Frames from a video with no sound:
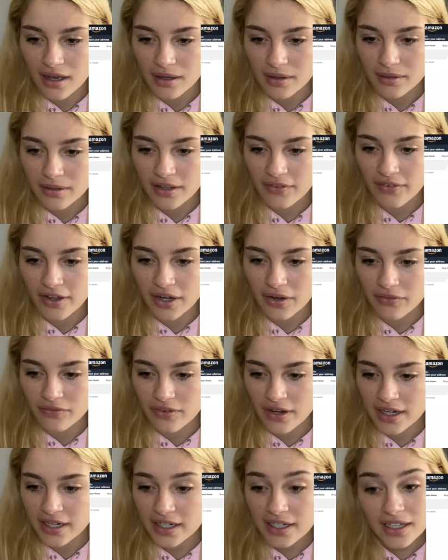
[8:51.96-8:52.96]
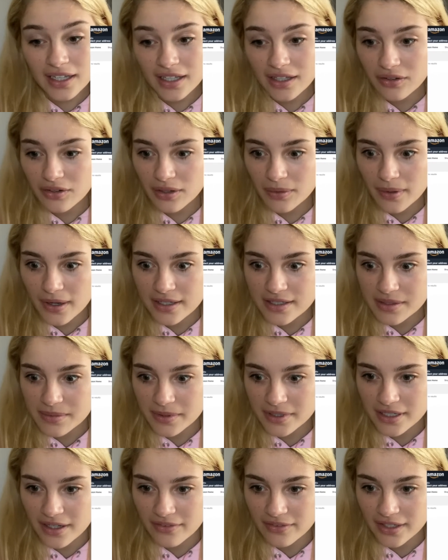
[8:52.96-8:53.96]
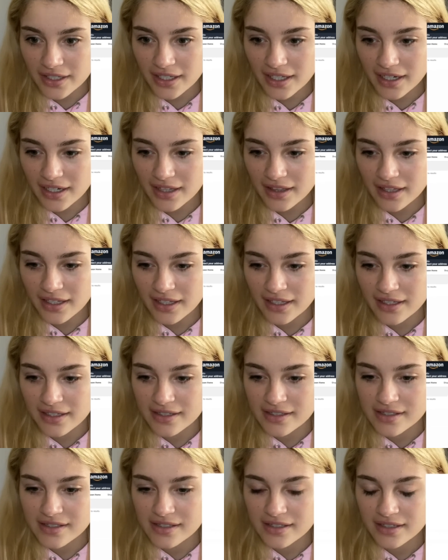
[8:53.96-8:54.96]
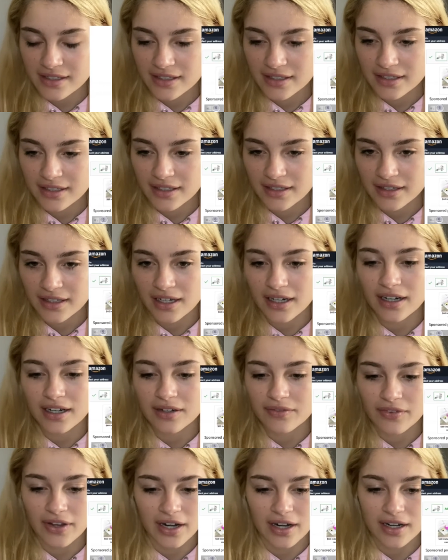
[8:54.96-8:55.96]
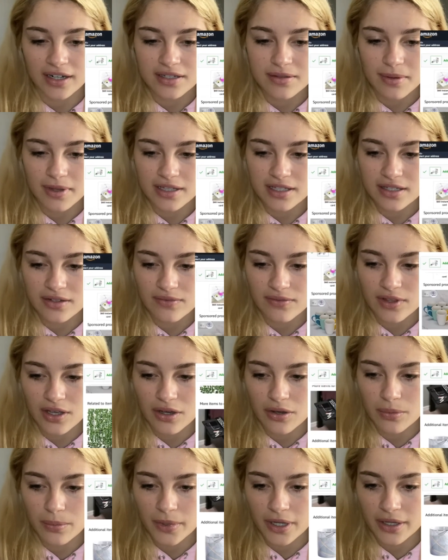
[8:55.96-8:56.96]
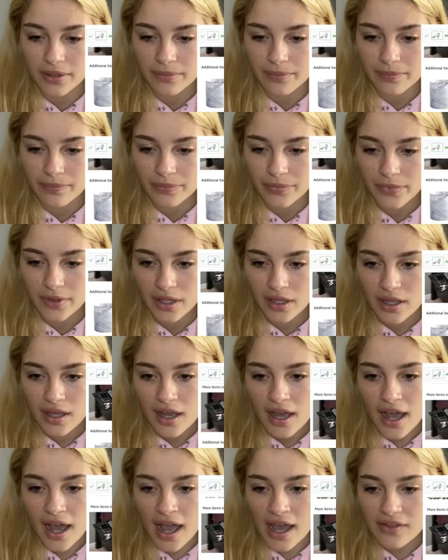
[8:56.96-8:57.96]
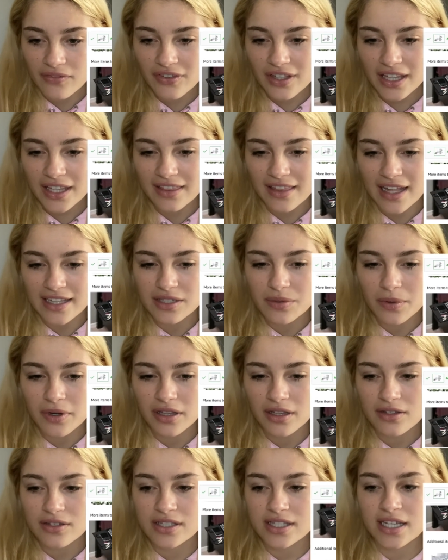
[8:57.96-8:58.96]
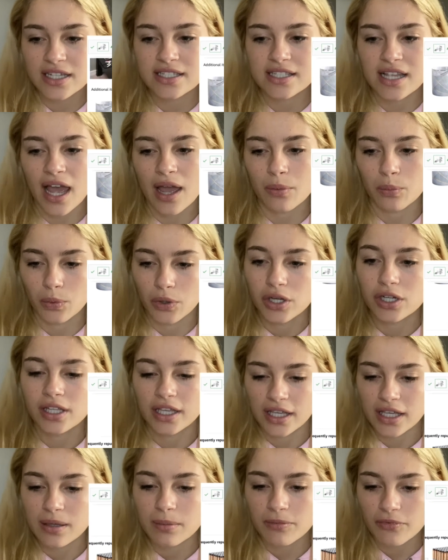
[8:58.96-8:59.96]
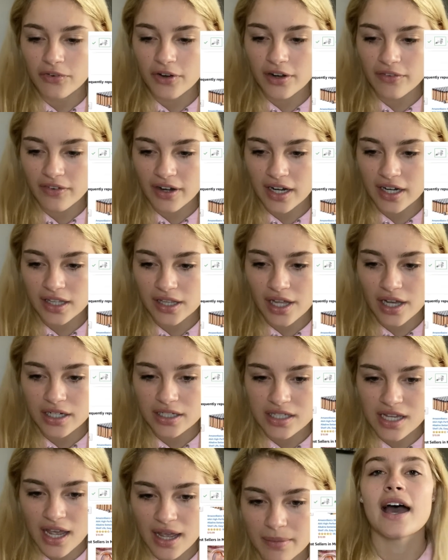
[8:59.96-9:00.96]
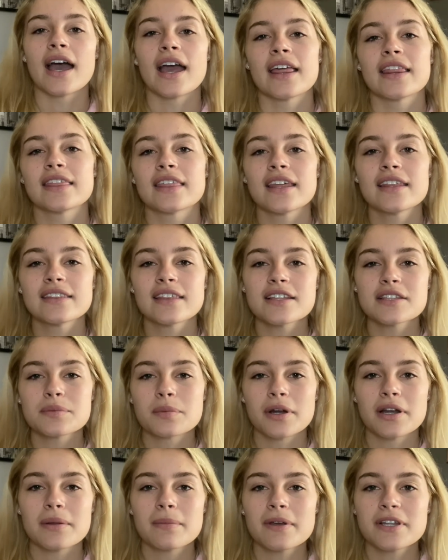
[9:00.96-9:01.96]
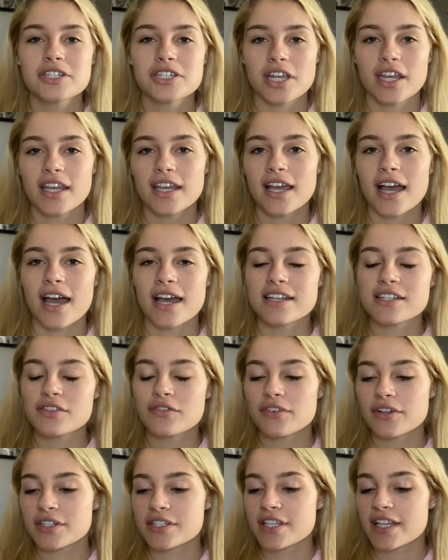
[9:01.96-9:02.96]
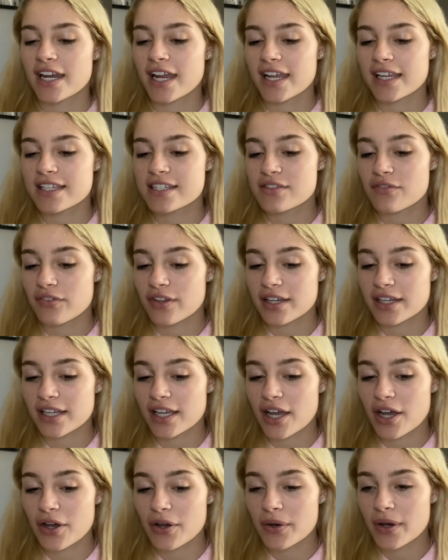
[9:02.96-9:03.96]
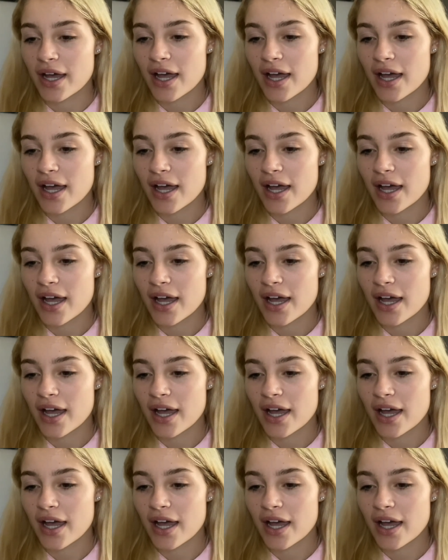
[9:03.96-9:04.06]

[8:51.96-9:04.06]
if I don't find any cuter ones, we're definitely getting these. They're very expensive though, but I feel like that's one of those things I would keep for a very long time. I think that's pretty much it, guys, for today's video.